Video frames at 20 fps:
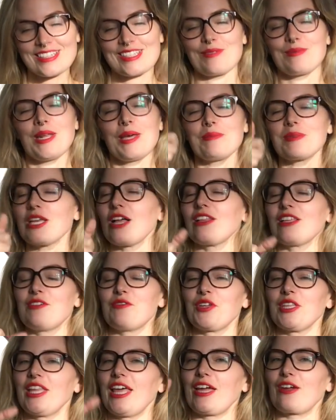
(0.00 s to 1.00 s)
Sometimes I'll
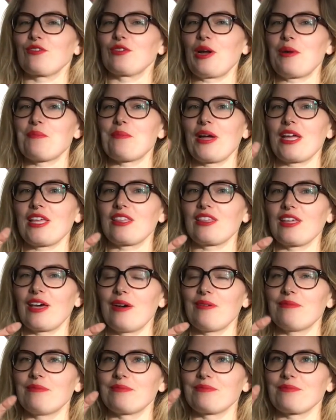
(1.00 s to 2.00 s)
even like rub my
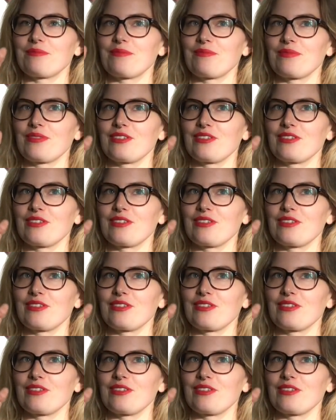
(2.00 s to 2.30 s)
thumb